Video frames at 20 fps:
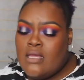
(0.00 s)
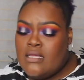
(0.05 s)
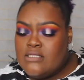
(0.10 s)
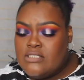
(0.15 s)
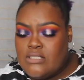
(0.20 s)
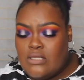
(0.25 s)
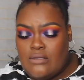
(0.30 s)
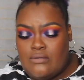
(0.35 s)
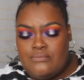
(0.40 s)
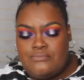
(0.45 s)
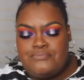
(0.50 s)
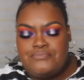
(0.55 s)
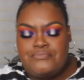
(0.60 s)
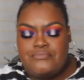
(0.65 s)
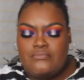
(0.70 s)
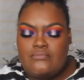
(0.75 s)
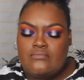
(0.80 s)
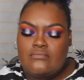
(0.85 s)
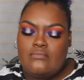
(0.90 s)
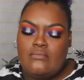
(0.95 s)
So
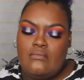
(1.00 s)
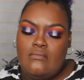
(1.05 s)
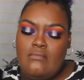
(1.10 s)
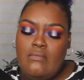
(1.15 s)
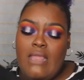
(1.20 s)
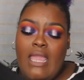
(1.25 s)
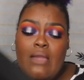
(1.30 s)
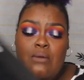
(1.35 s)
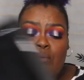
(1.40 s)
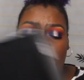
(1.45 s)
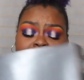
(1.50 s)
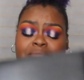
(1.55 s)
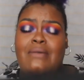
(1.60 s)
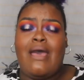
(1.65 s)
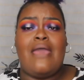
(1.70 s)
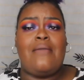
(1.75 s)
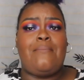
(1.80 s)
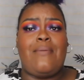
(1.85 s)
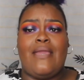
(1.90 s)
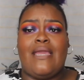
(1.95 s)
I wouldn't
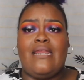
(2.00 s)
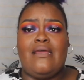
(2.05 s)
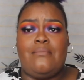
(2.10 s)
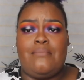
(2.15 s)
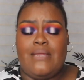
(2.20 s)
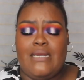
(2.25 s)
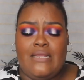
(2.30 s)
mind picking up